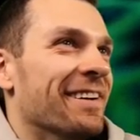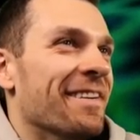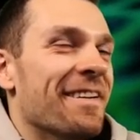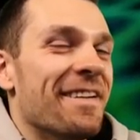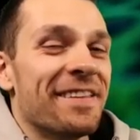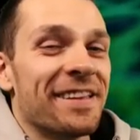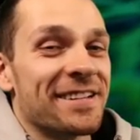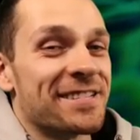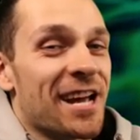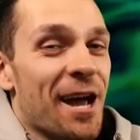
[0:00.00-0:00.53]

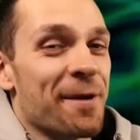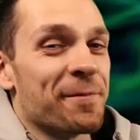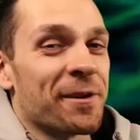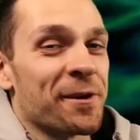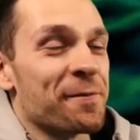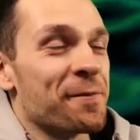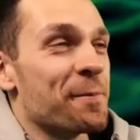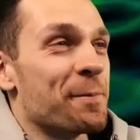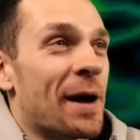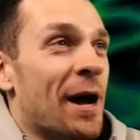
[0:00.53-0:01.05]
The timing of
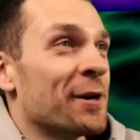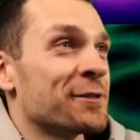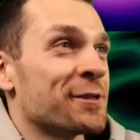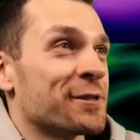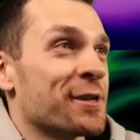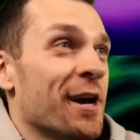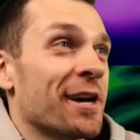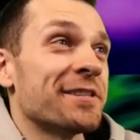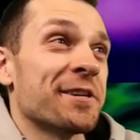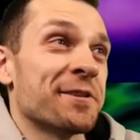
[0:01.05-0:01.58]
the Bowser
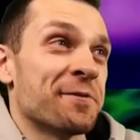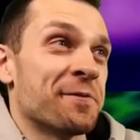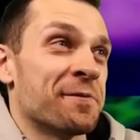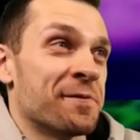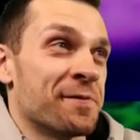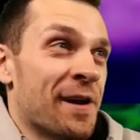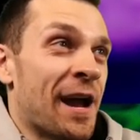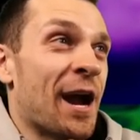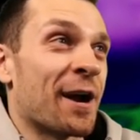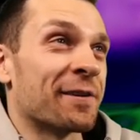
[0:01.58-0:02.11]
toss is
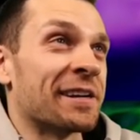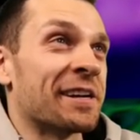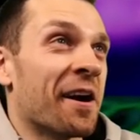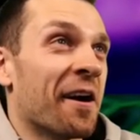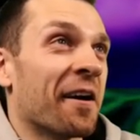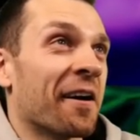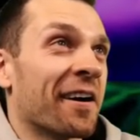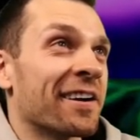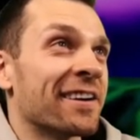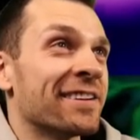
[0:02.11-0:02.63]
very
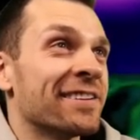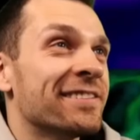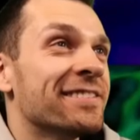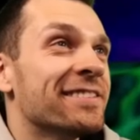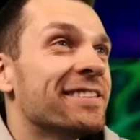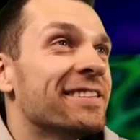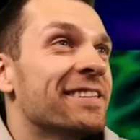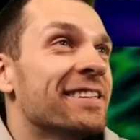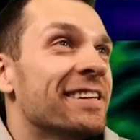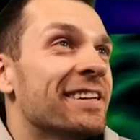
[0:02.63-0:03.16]
hard.
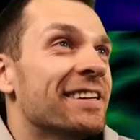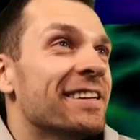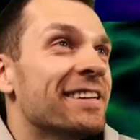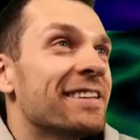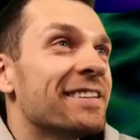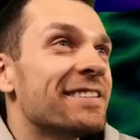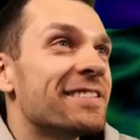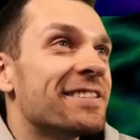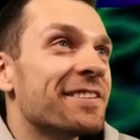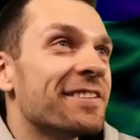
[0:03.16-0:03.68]

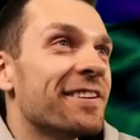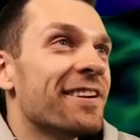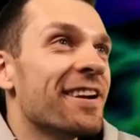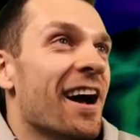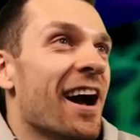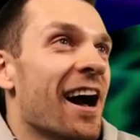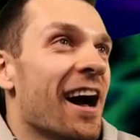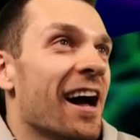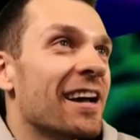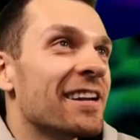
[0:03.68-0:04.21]
Do
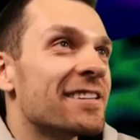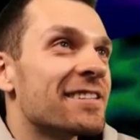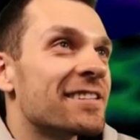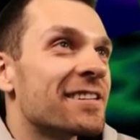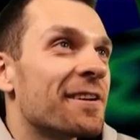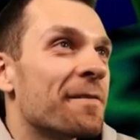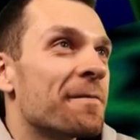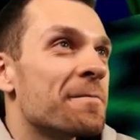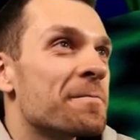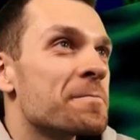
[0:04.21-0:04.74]
not
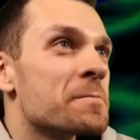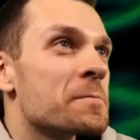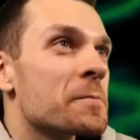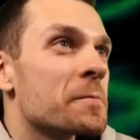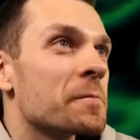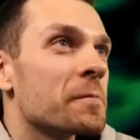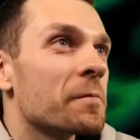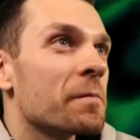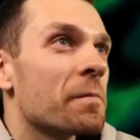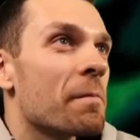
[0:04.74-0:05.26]

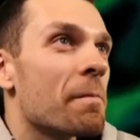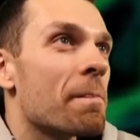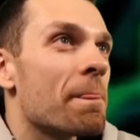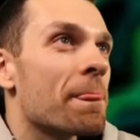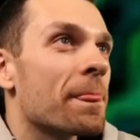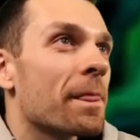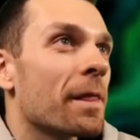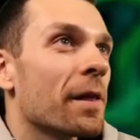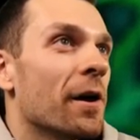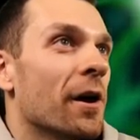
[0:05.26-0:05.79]

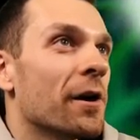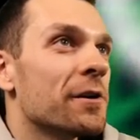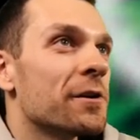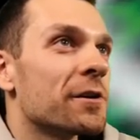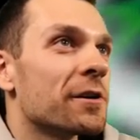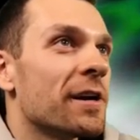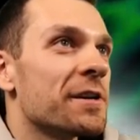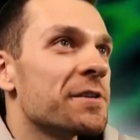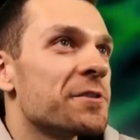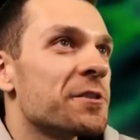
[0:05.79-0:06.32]

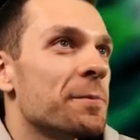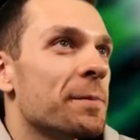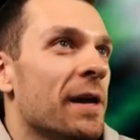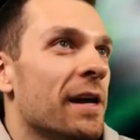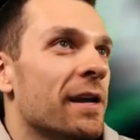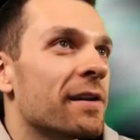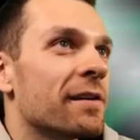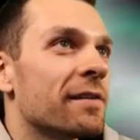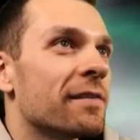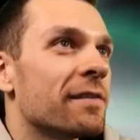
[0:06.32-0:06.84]
underestimate
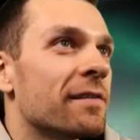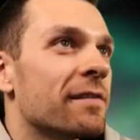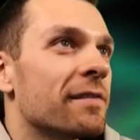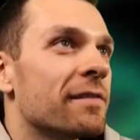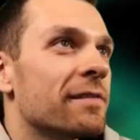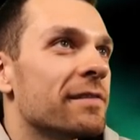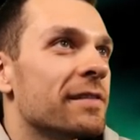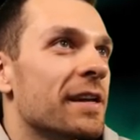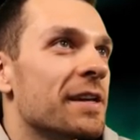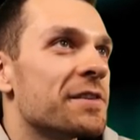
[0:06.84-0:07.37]

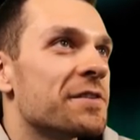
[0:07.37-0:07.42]
its